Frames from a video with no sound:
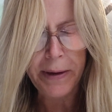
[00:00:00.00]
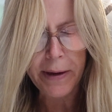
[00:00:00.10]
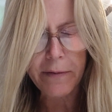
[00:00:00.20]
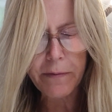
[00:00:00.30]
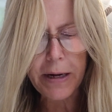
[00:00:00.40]

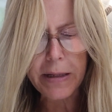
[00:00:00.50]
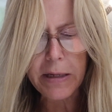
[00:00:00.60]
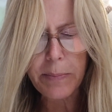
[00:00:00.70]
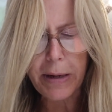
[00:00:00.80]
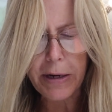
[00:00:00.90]
and
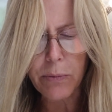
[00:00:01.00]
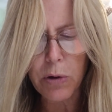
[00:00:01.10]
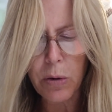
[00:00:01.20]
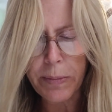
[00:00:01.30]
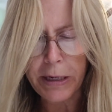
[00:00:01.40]
finally by a
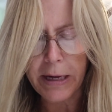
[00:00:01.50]
Roman